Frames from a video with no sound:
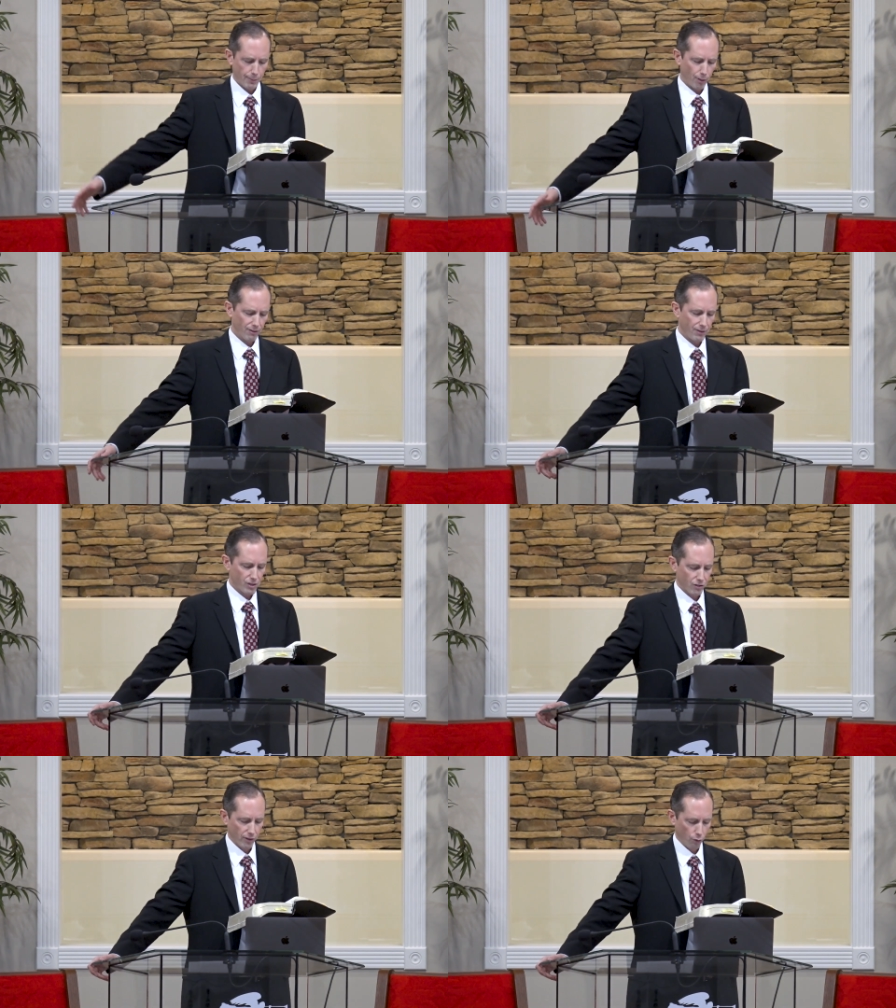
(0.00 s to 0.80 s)

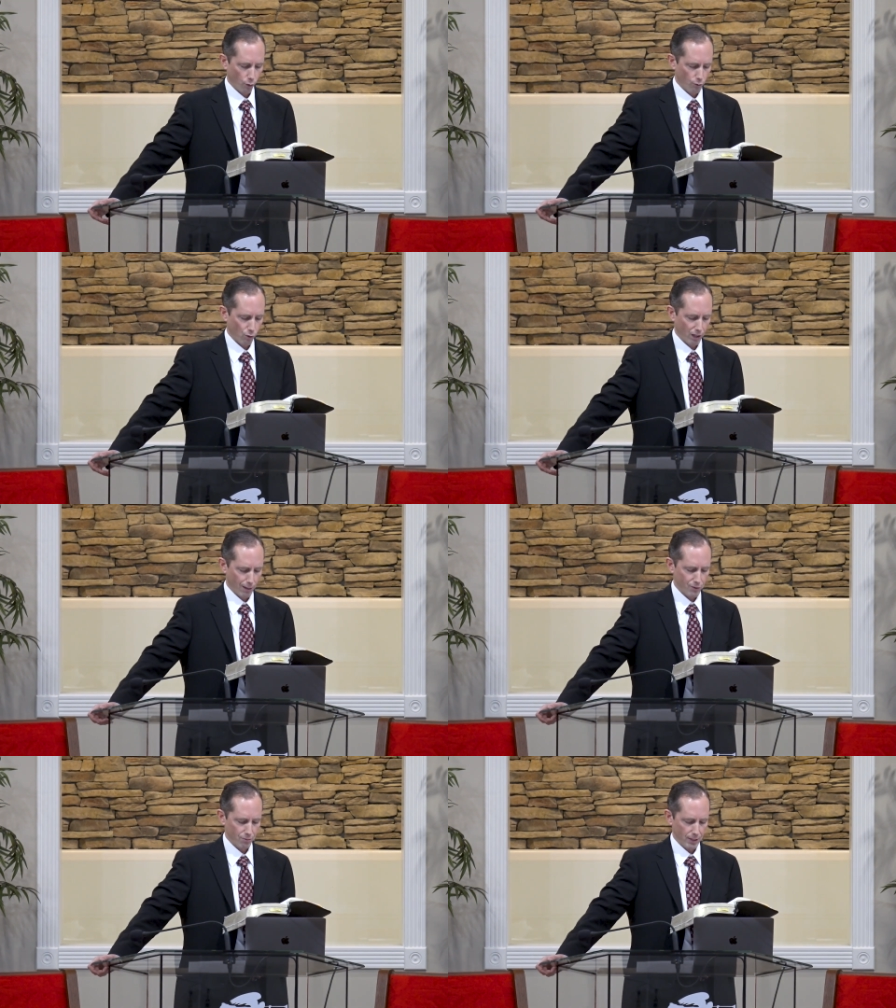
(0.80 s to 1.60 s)
Peradventure the Lord will
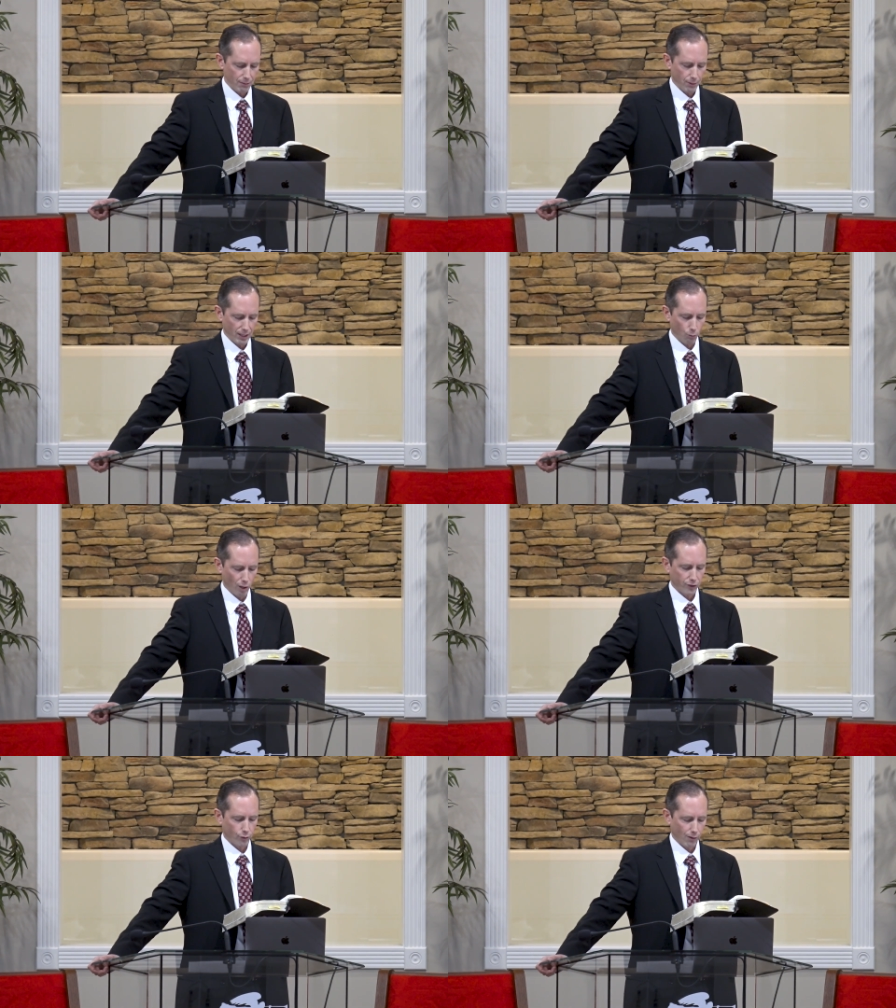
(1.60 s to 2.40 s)
come to meet me, and
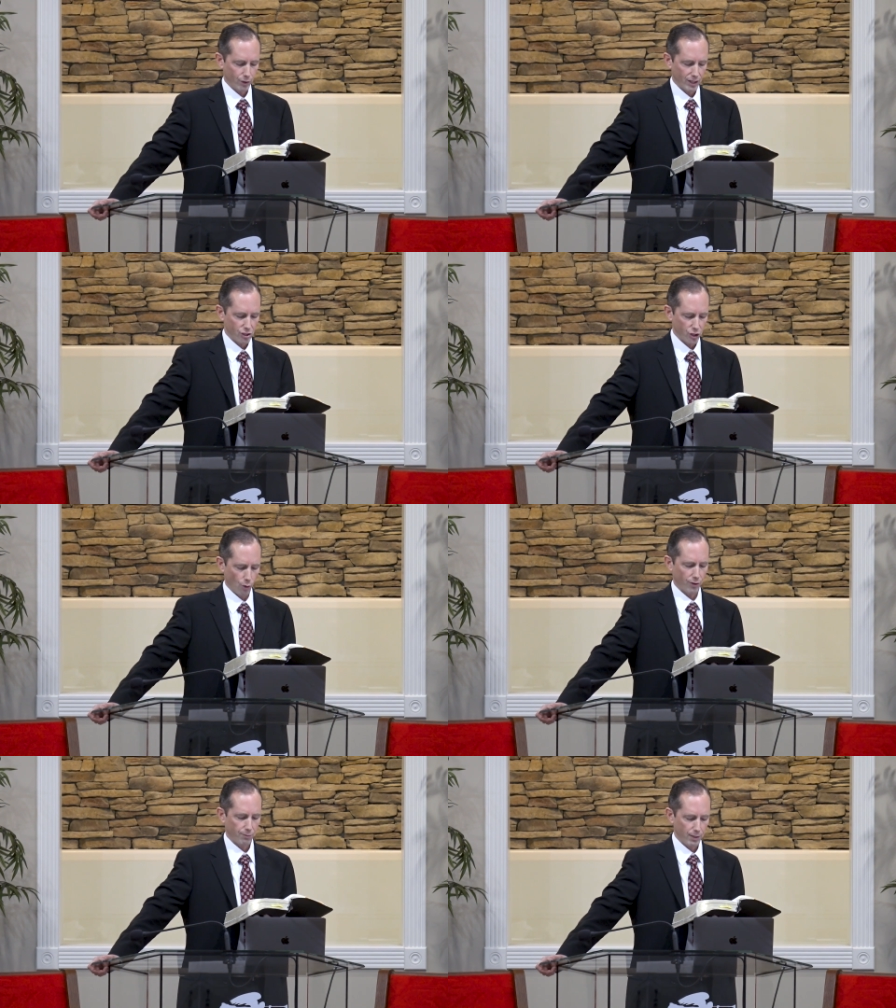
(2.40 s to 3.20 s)
whatsoever he
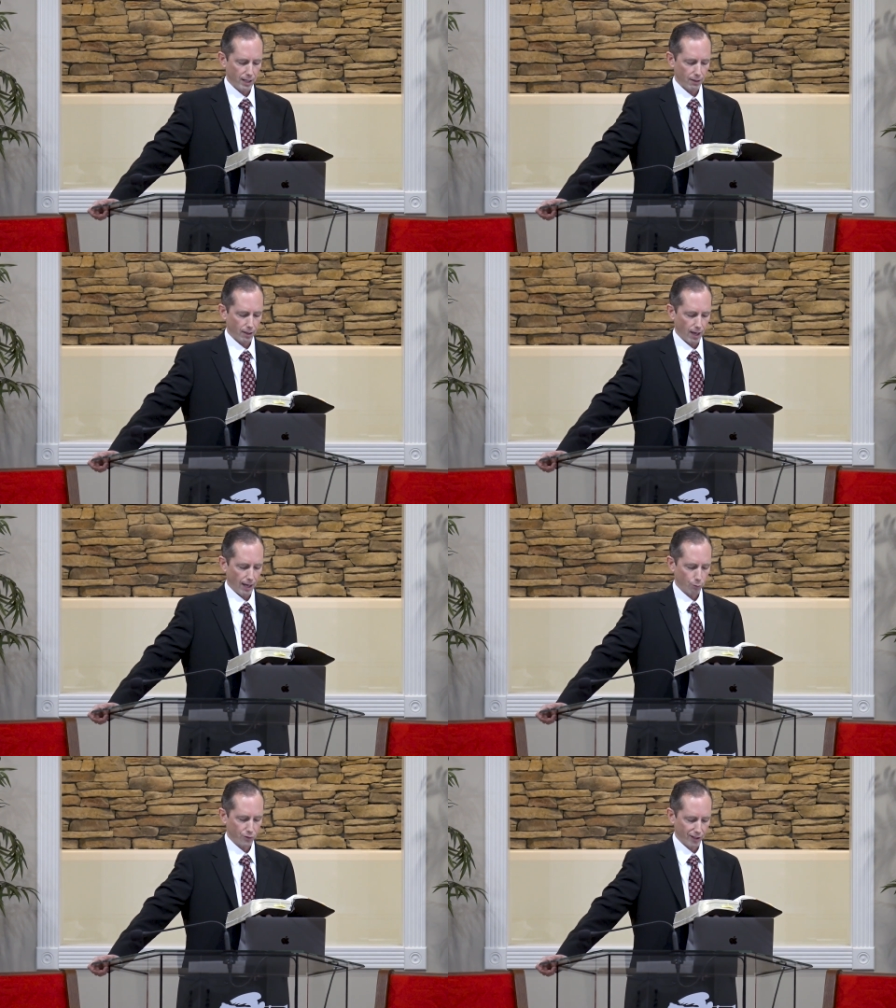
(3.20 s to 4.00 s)
showeth me,
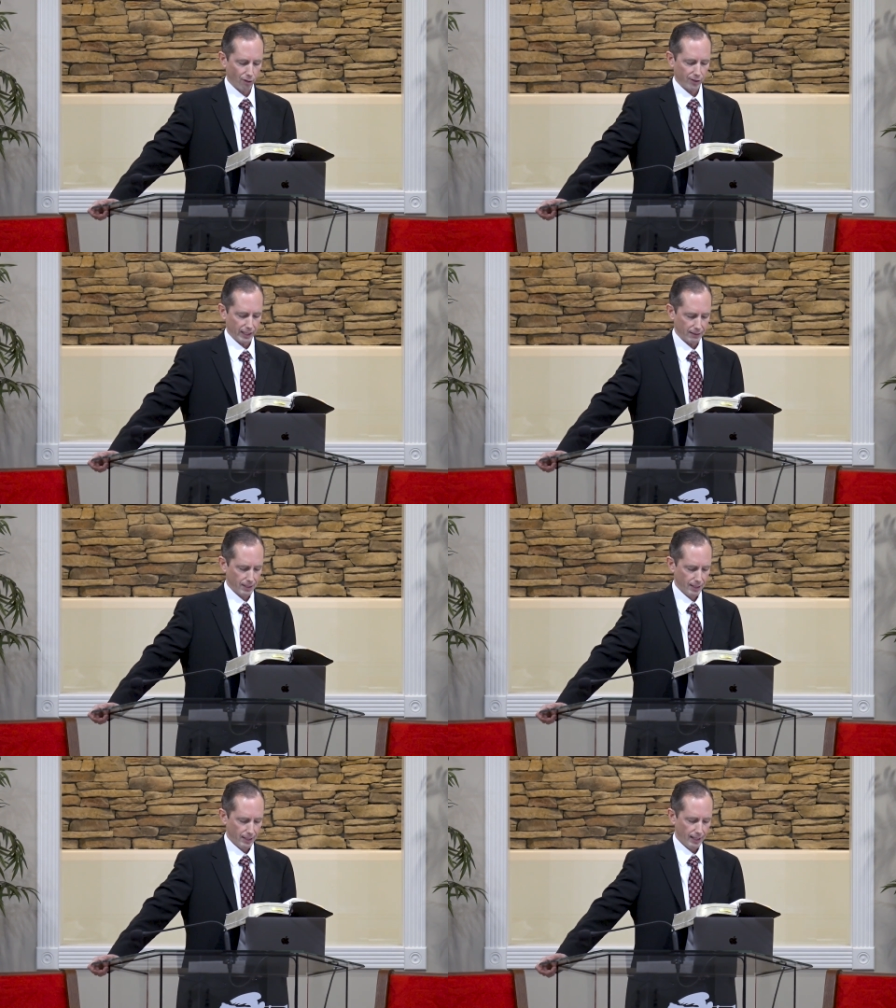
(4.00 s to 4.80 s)
I will tell thee.
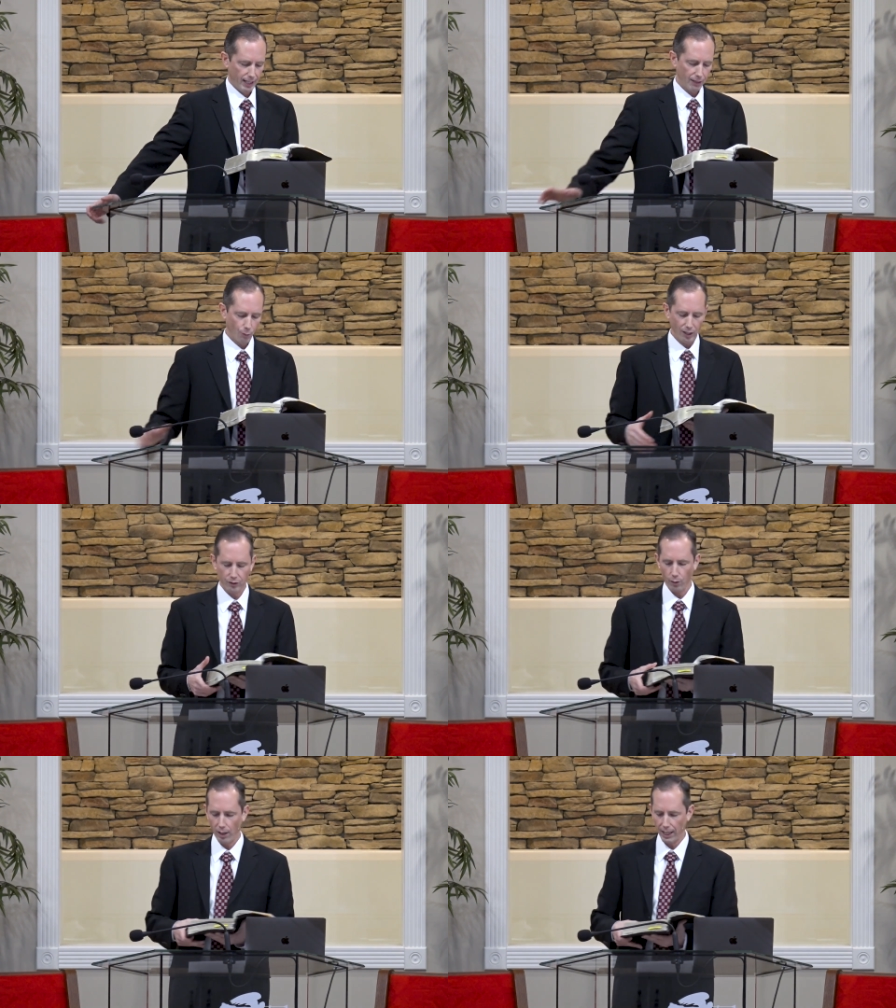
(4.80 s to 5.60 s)
And he
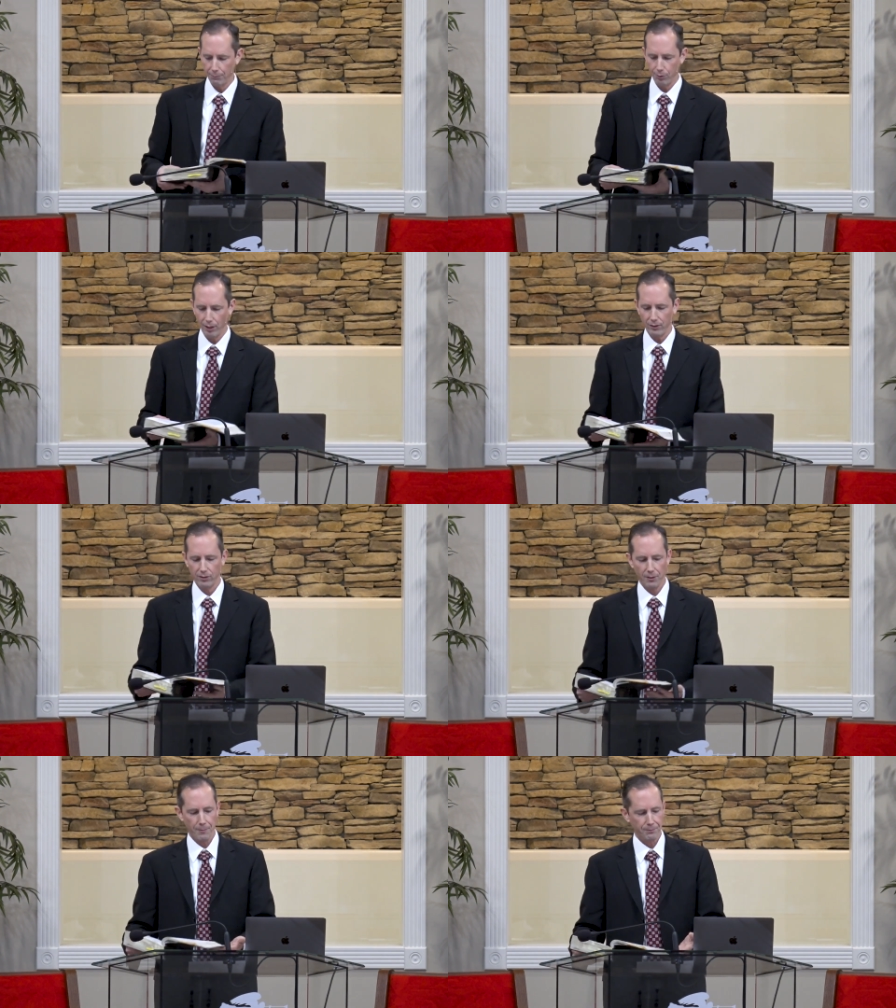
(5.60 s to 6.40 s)
went to a high
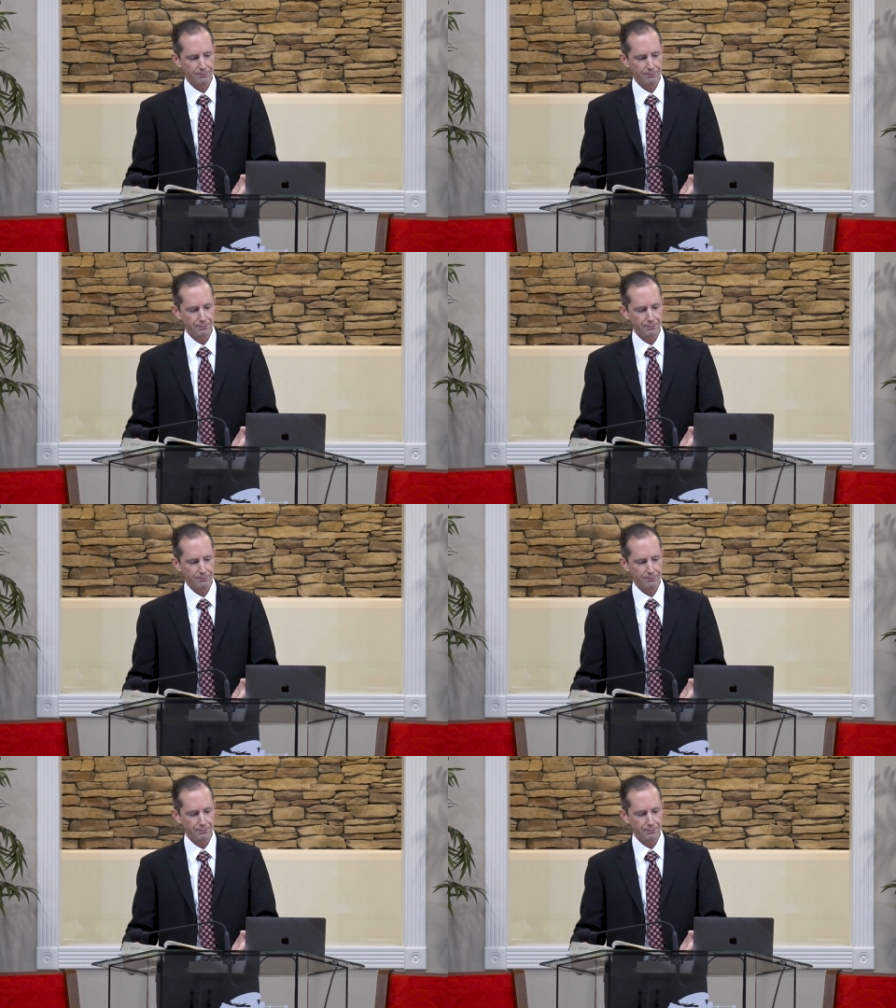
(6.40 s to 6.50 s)
place.